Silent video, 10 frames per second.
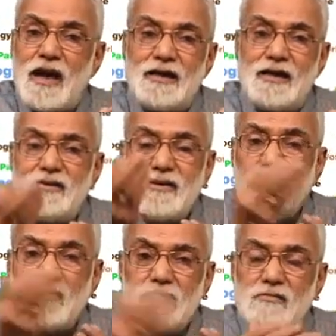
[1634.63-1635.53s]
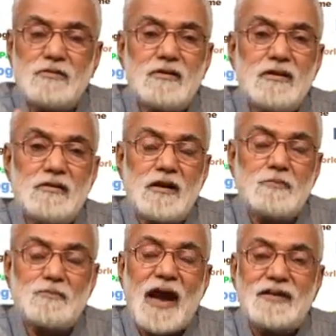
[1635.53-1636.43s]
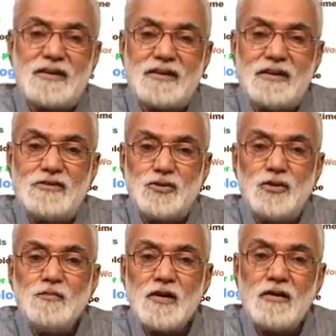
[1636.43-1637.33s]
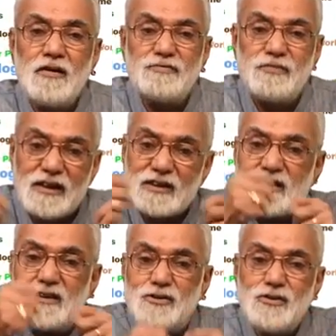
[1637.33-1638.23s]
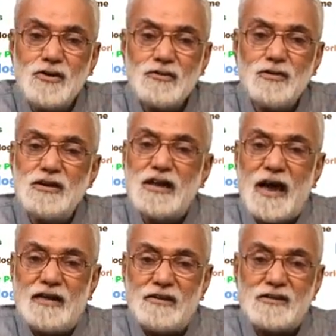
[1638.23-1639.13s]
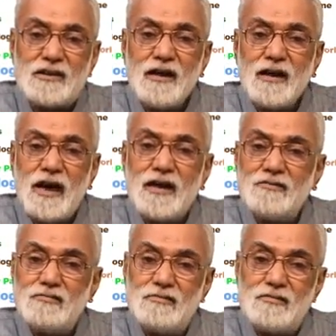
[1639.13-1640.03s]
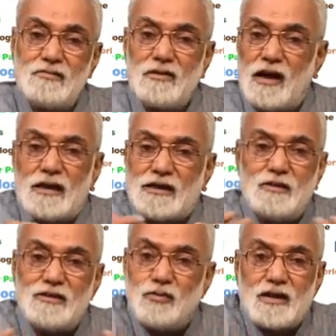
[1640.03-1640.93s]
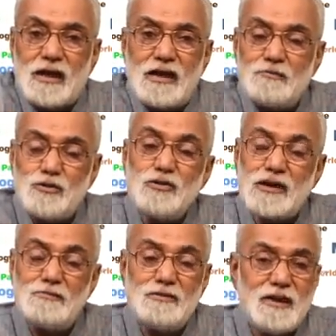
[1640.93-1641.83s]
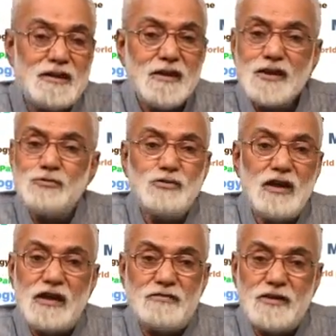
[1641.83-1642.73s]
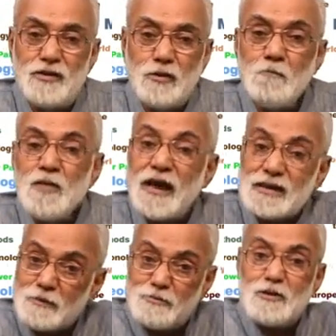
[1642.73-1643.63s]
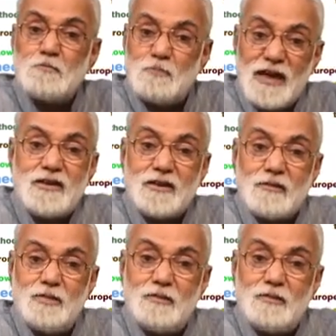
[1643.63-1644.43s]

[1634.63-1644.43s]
added or are planted into or fixed into wooden handles, and ultimate what kind of tools have been made, you will never know, except for the painting of